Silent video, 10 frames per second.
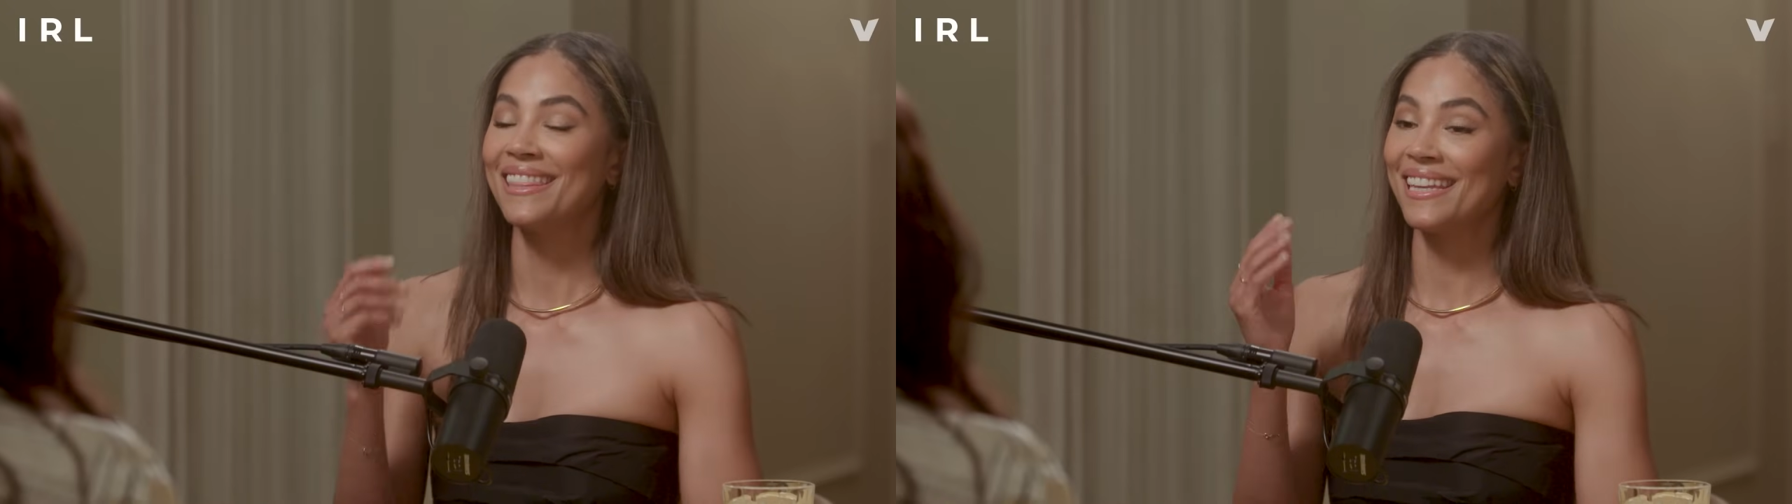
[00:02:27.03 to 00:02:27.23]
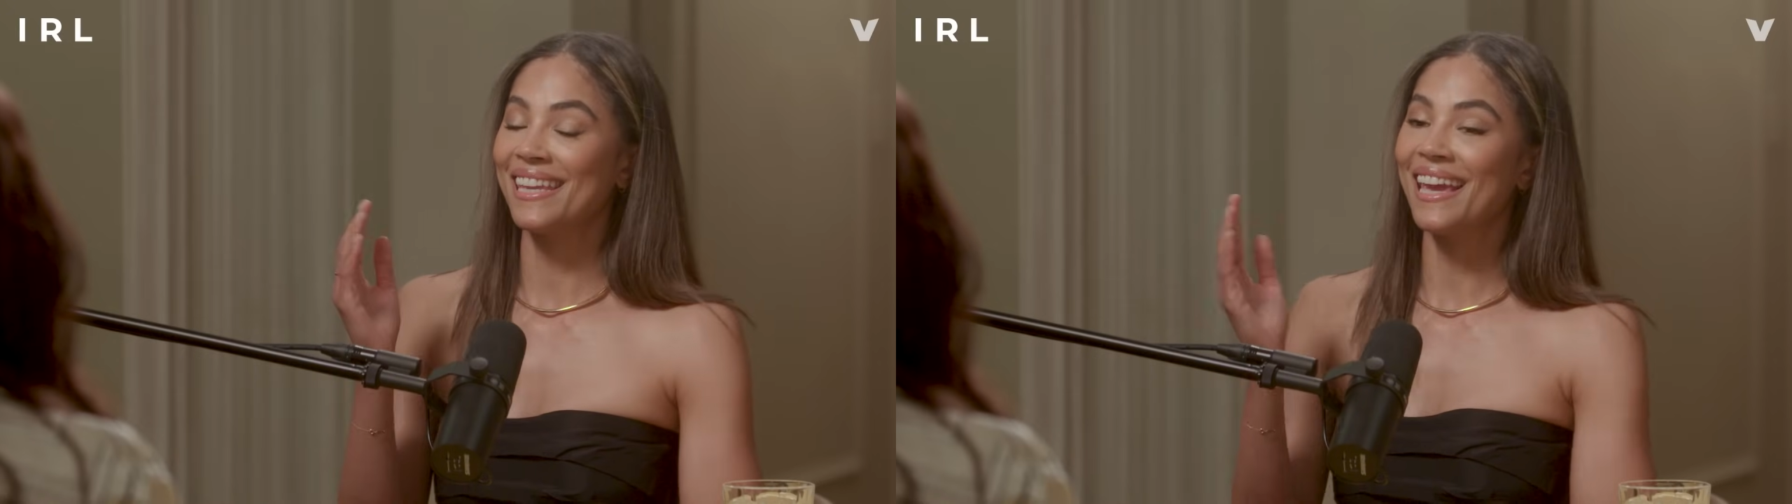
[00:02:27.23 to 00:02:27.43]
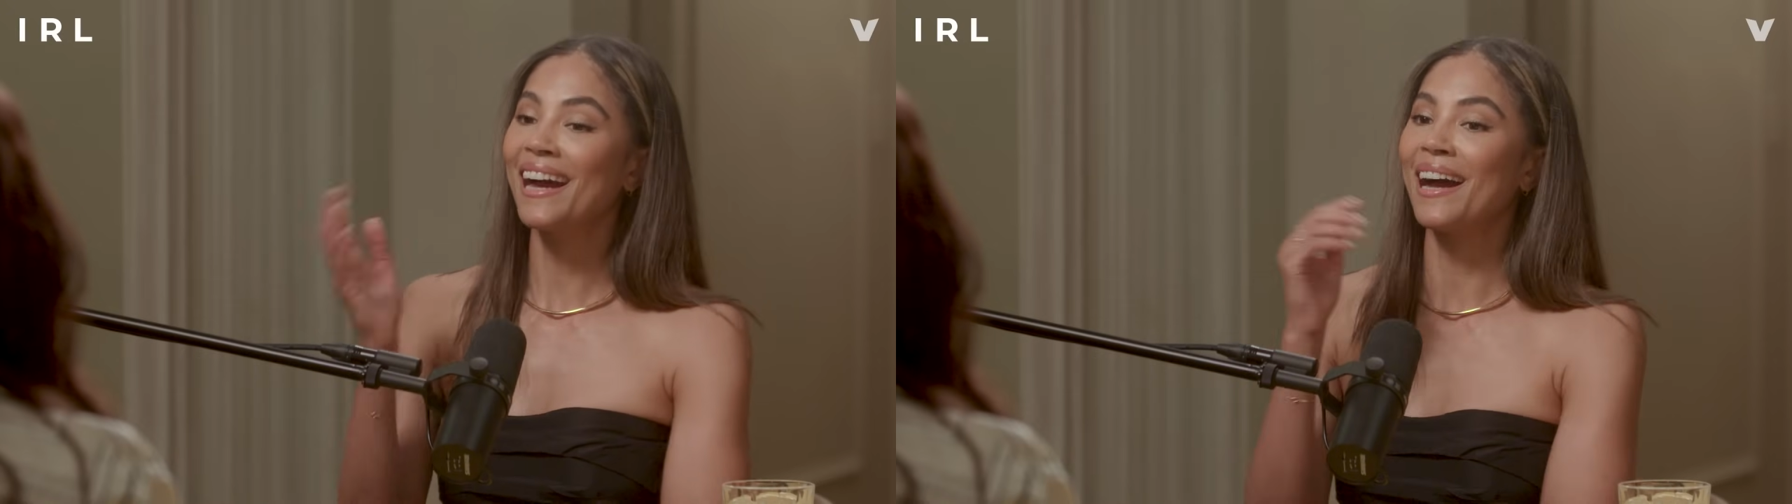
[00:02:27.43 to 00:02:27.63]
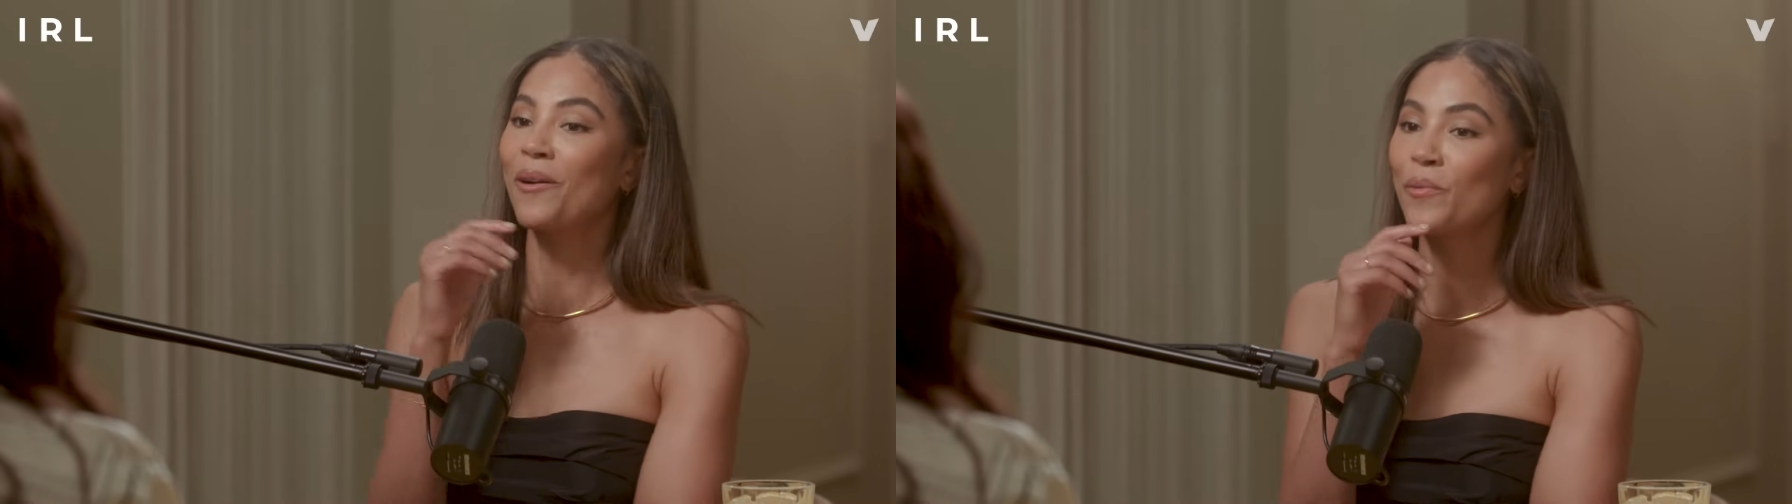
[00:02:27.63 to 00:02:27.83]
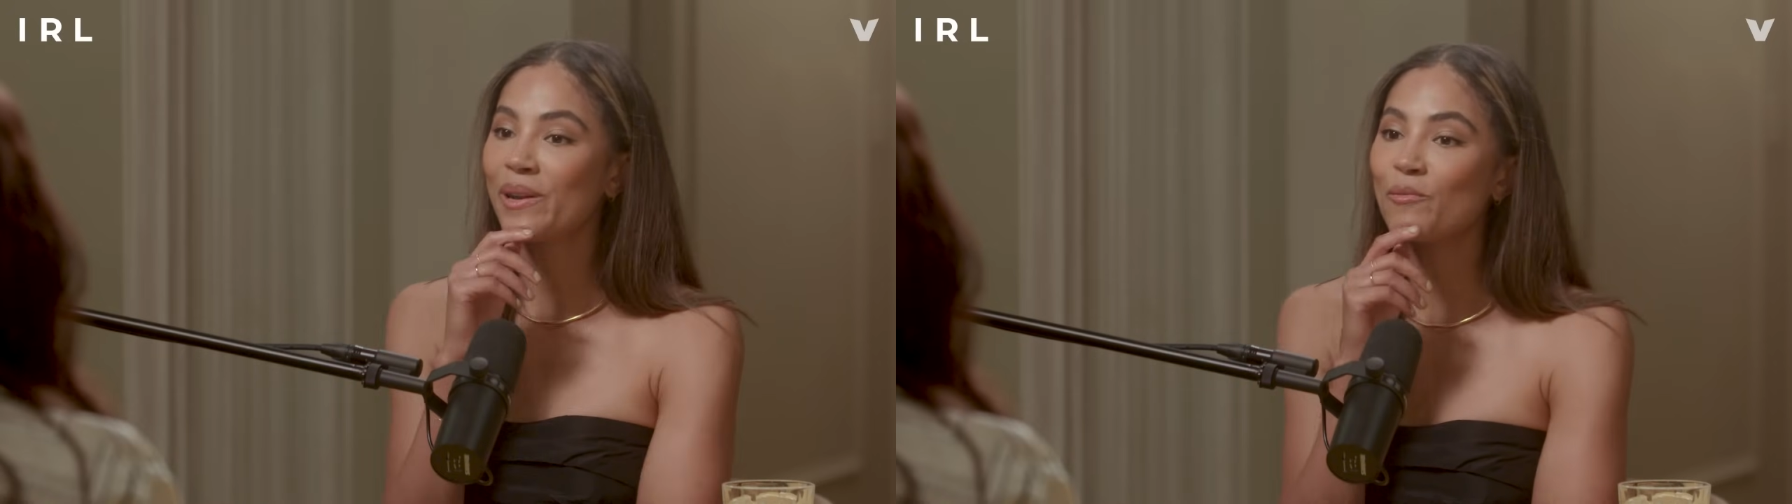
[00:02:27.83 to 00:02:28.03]
then yeah,
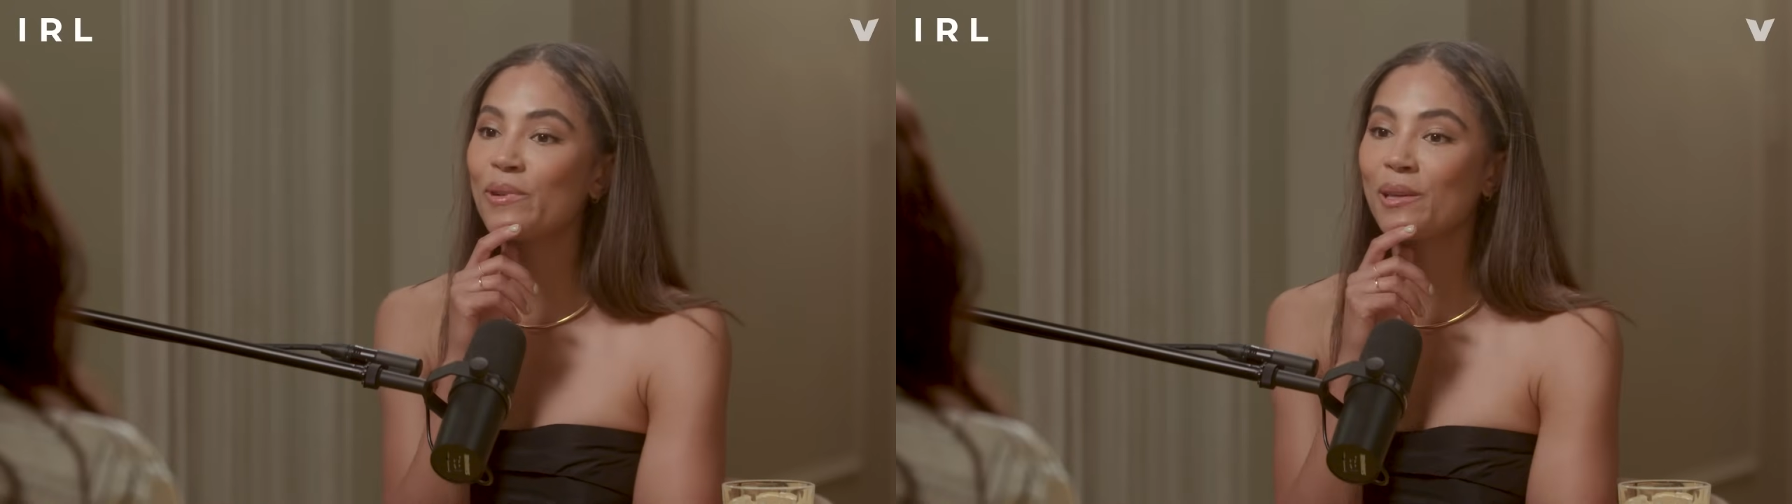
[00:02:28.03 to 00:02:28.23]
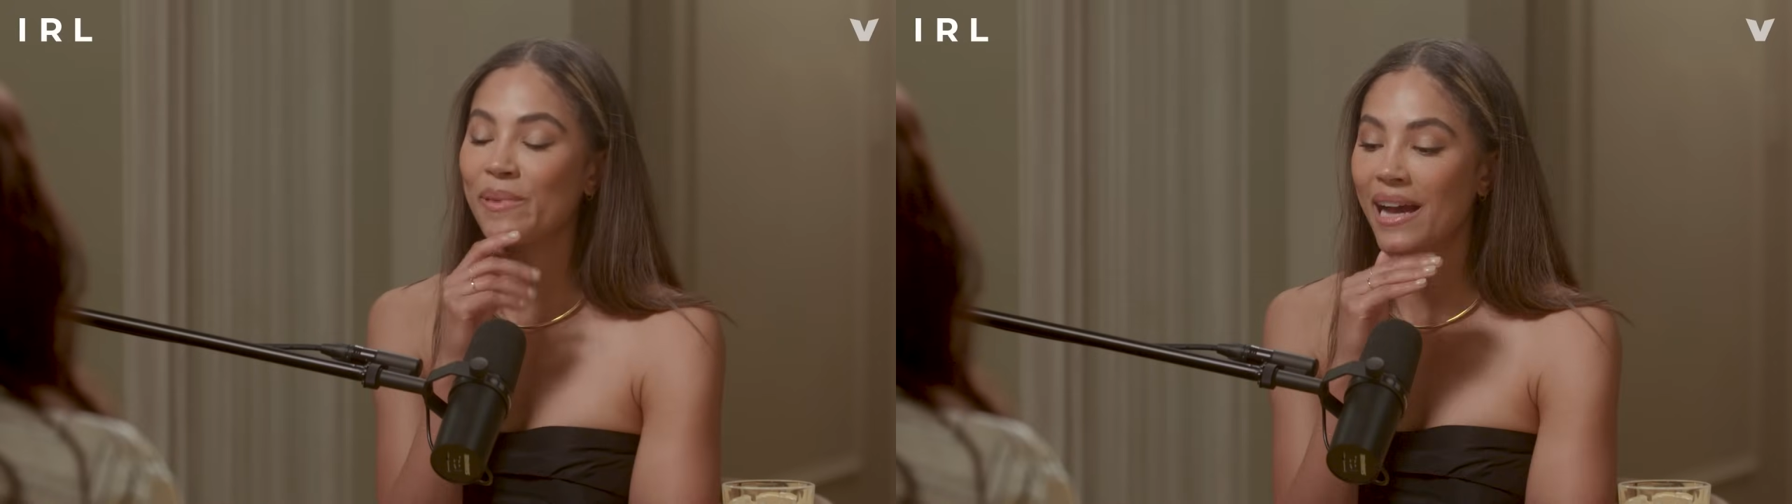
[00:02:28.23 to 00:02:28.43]
I wouldn't really